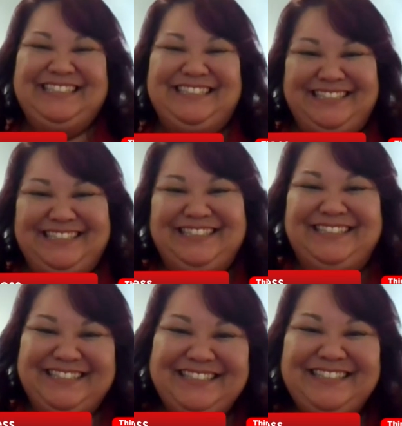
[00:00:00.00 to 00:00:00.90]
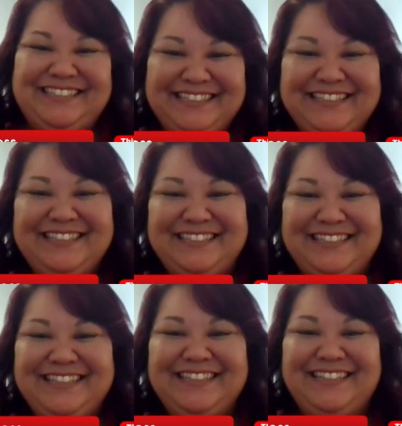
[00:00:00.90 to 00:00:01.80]

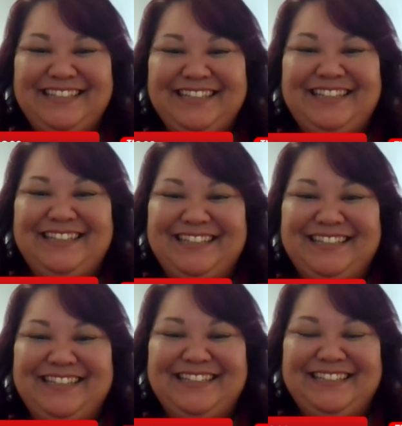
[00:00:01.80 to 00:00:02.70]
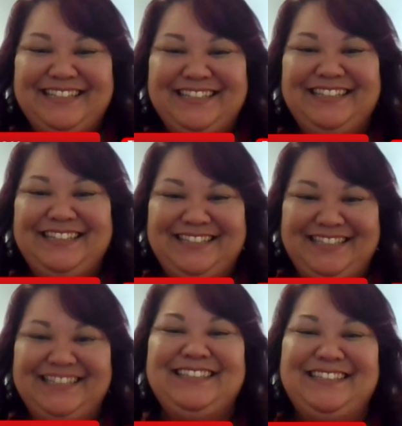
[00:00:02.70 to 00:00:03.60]

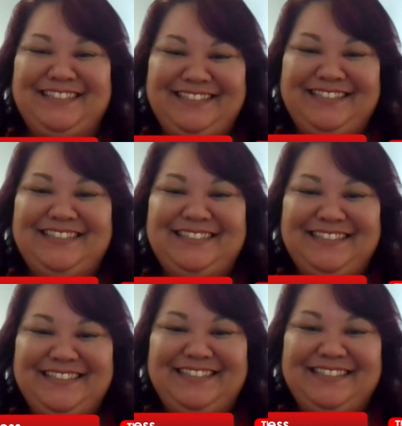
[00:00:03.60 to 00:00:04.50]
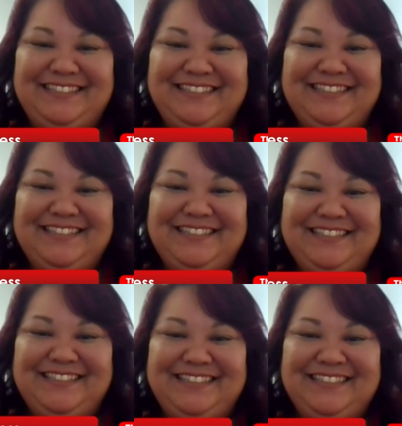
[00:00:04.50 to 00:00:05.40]

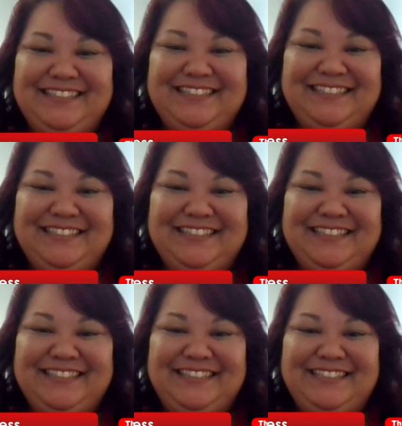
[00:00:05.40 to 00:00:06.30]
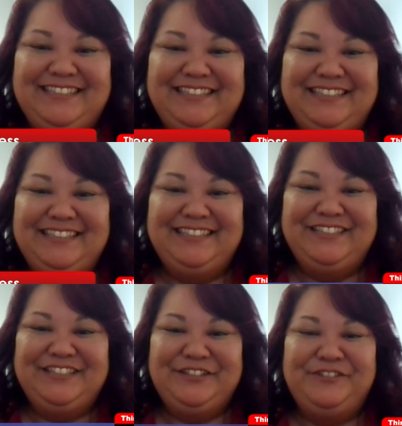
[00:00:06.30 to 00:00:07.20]

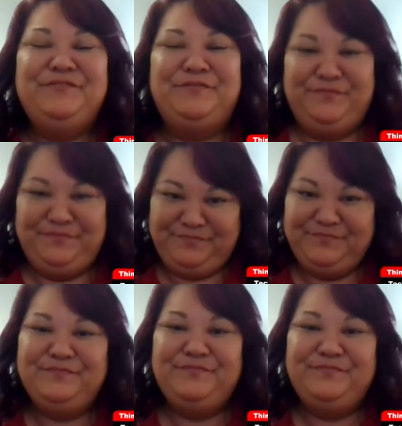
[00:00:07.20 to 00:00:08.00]
(not speaking)